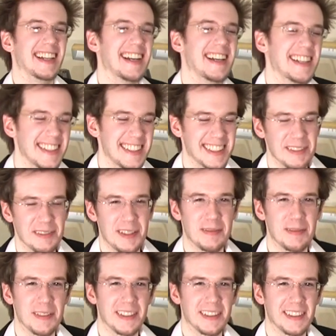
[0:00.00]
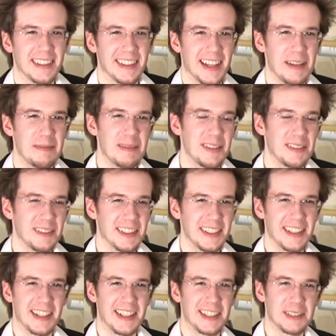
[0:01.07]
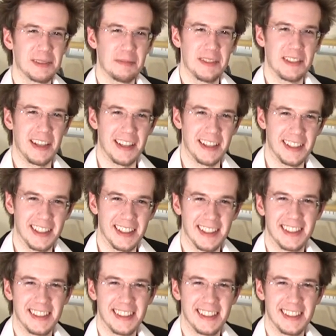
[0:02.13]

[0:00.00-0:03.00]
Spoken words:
I always tell people I'd be a really awesome duck.